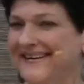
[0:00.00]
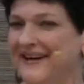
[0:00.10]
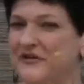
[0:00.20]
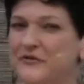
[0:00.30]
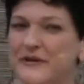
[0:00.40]

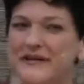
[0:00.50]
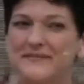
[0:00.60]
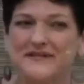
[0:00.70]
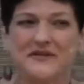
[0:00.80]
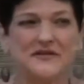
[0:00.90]
Our
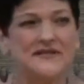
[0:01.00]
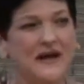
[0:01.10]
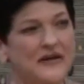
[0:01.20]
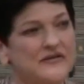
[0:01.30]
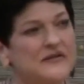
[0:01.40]
dreams, our
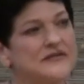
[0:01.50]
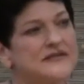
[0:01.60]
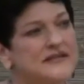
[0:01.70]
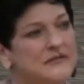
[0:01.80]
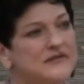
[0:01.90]
desires are the
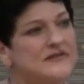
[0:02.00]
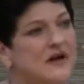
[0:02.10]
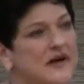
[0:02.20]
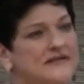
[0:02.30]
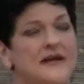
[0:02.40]
secret
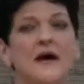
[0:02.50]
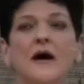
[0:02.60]
sauce